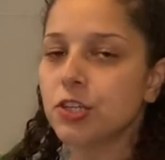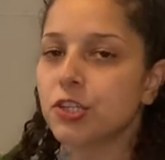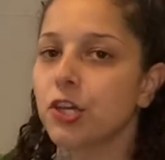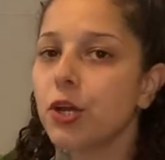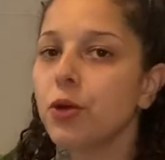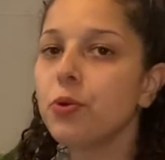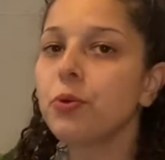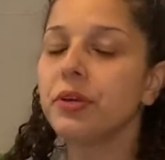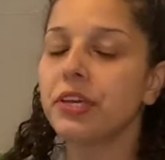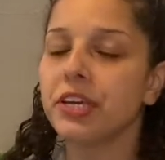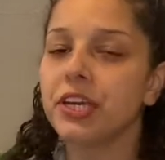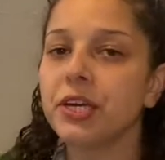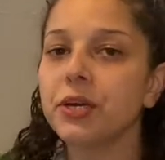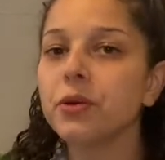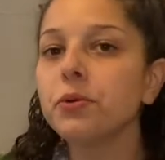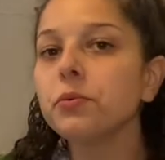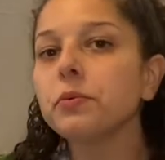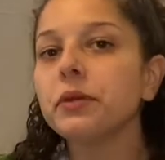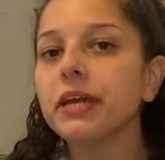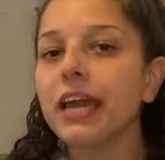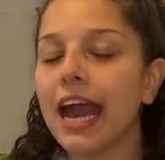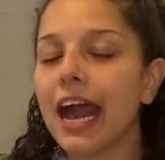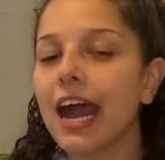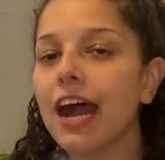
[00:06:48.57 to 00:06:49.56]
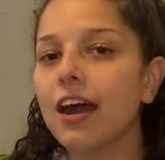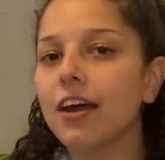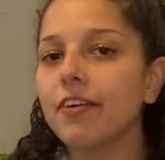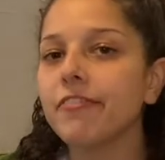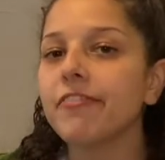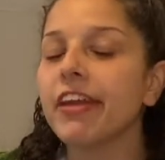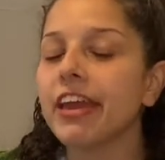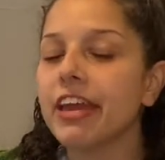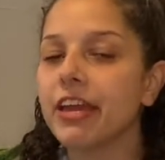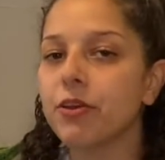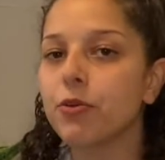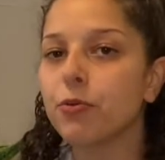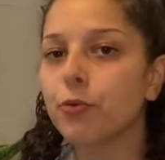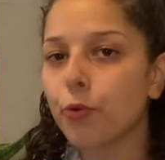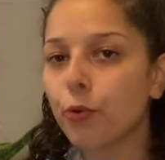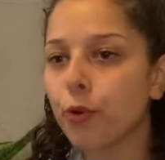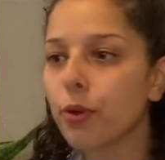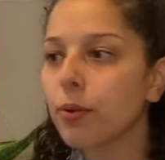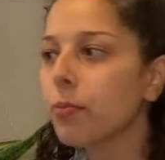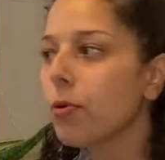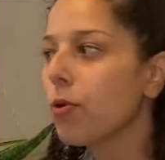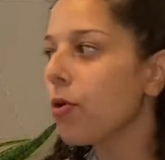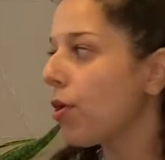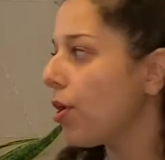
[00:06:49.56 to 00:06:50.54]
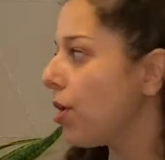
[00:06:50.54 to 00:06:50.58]
So here we have a
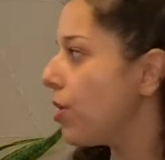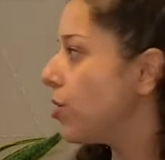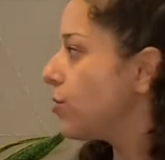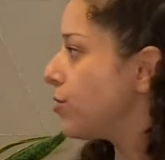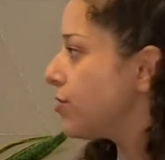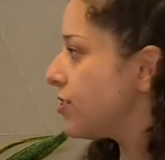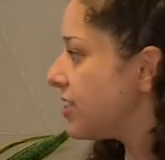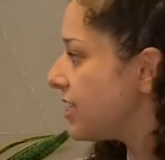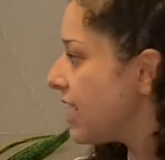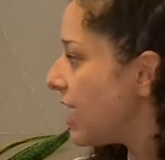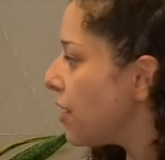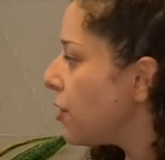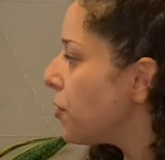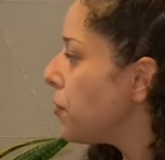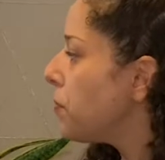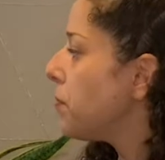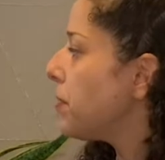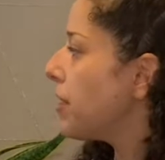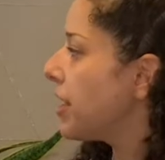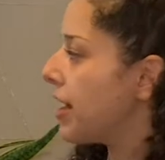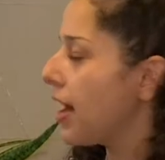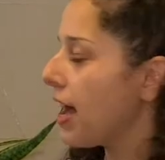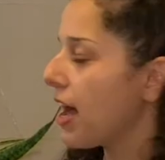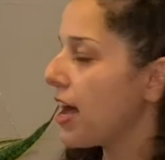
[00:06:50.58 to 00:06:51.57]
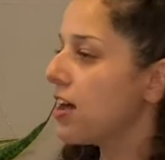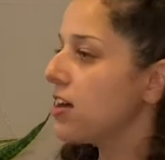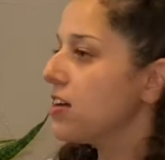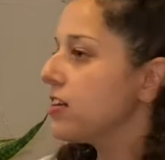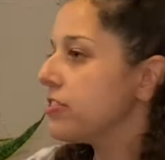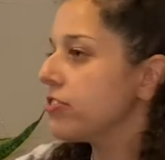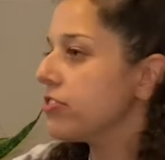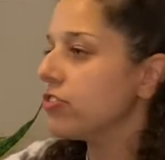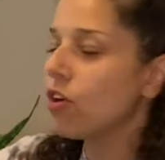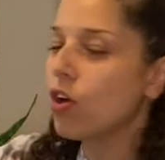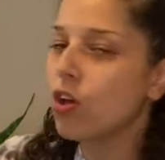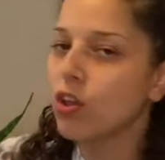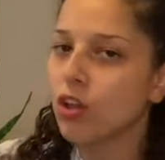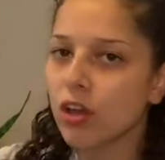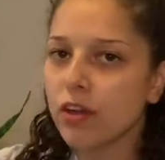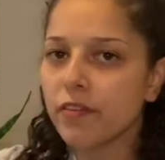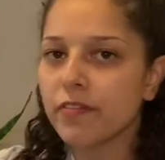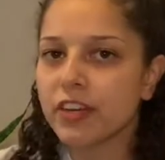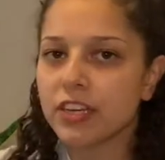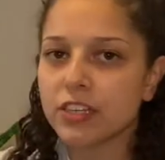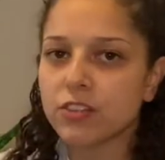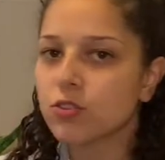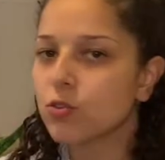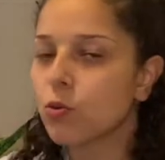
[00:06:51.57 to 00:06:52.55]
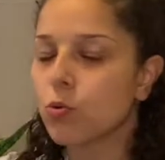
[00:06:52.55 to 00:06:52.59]
normal host cell. It has all of
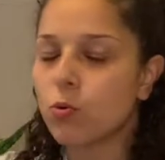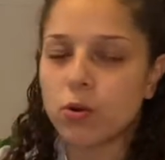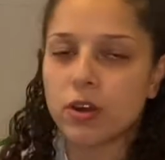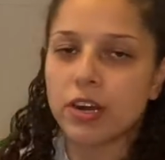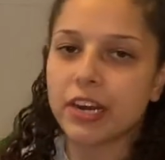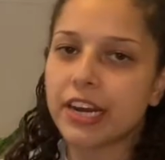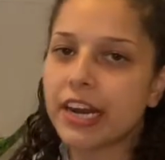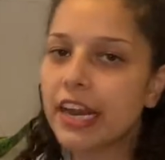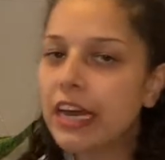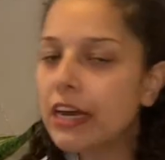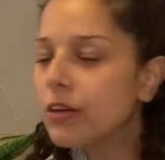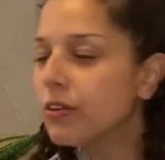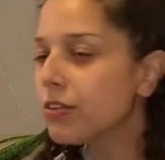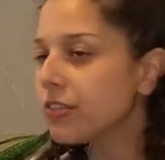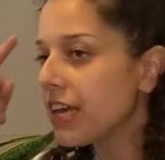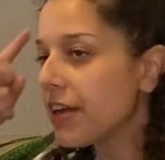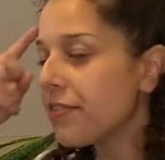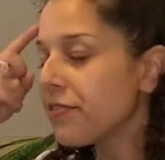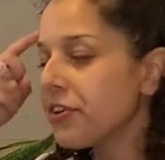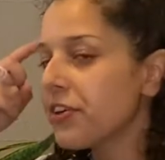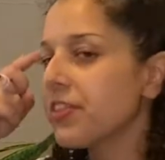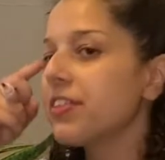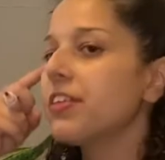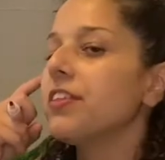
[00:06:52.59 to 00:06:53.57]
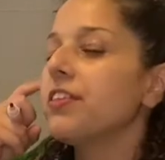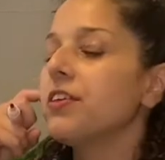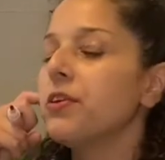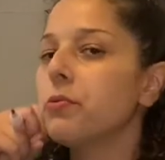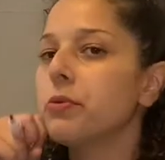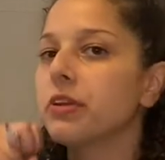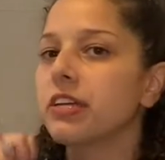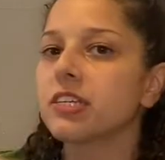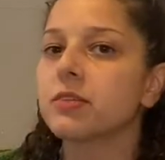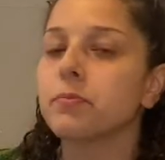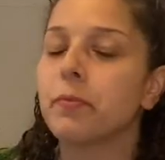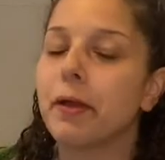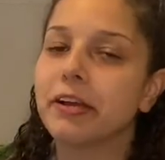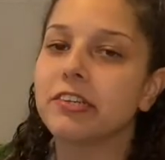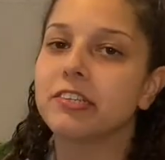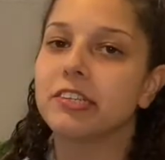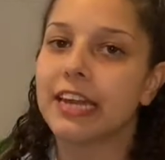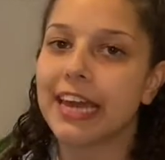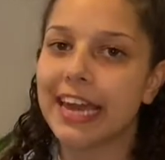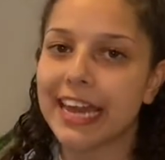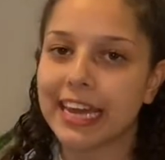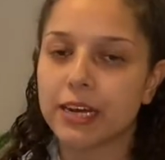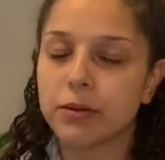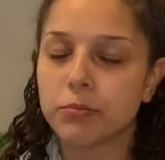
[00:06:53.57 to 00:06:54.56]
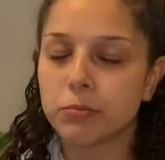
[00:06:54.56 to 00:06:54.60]
its organelles, everything that you would expect an
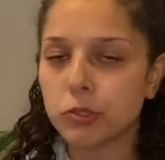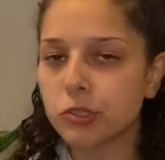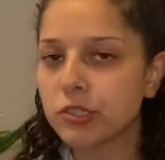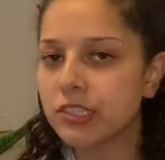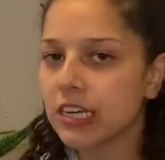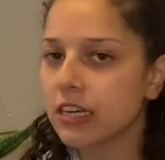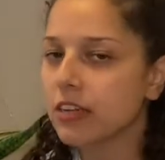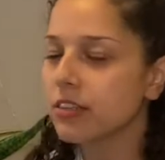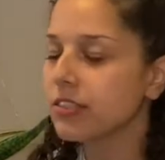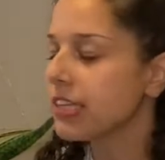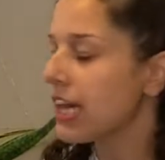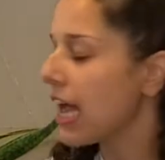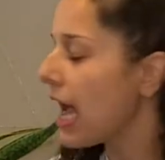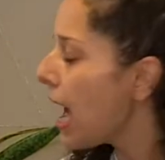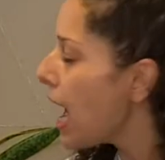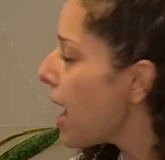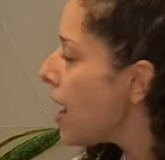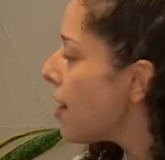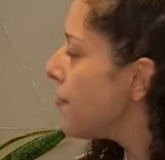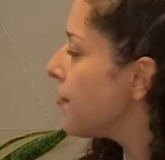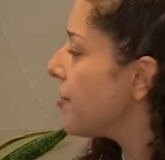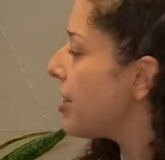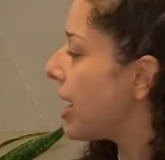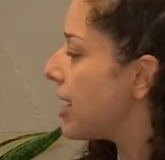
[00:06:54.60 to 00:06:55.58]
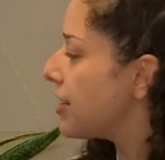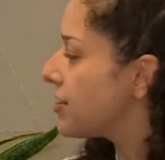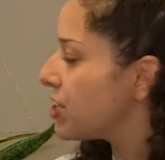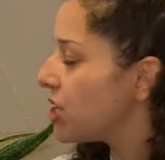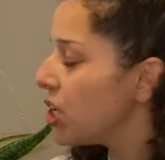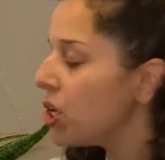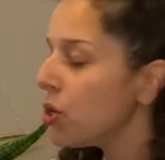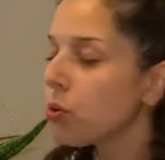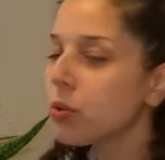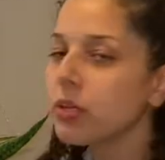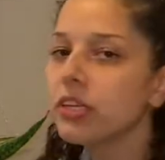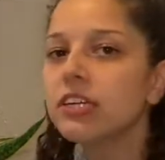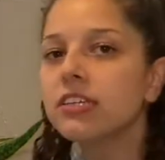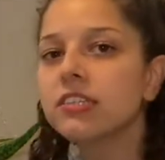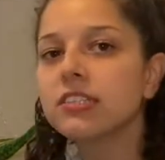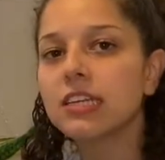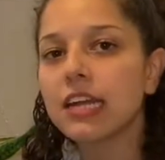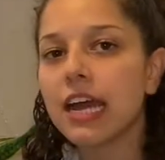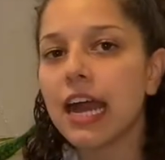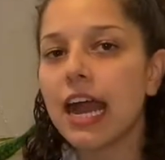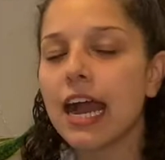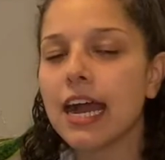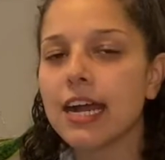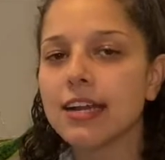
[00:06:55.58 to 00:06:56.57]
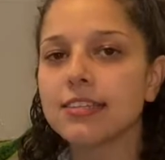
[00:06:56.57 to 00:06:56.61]
animal cell to have. It has a nucleus and
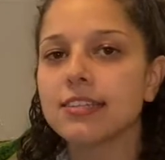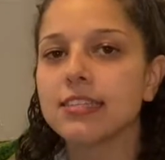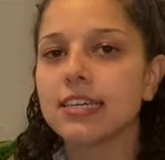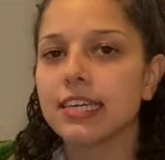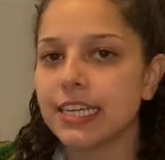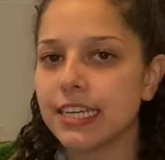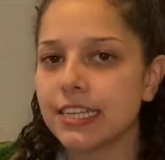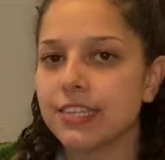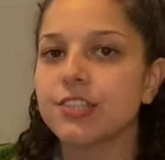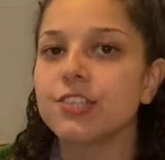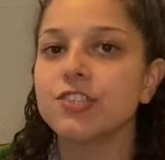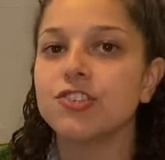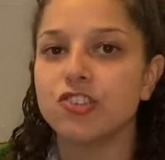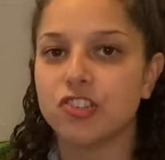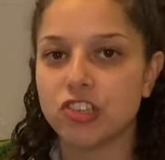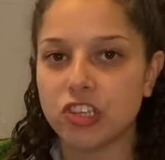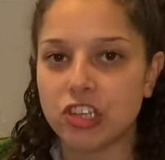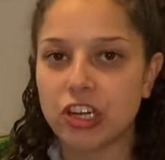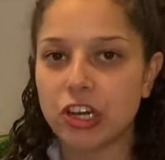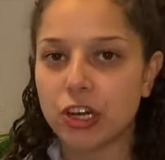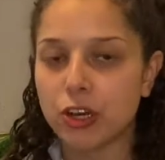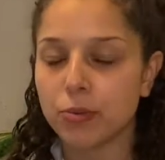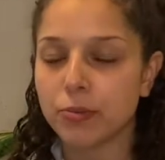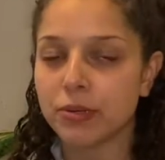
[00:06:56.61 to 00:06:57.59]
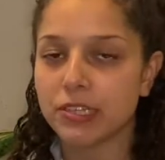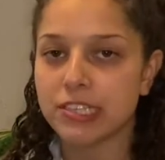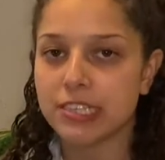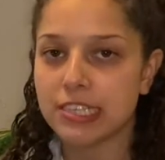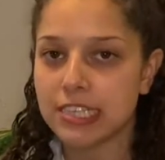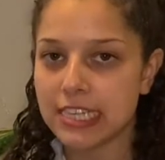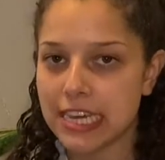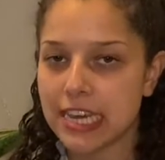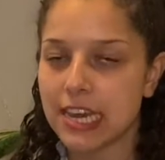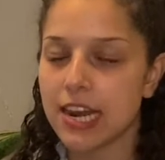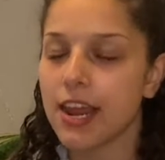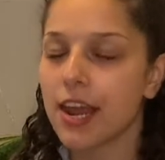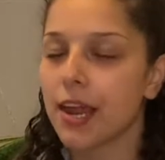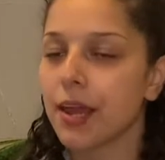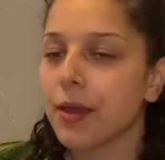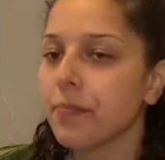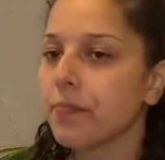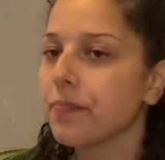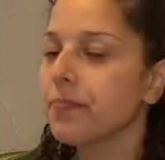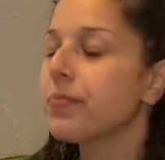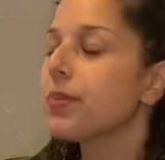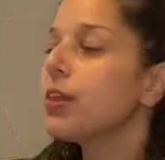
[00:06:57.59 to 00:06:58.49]
it has its genome, its DNA.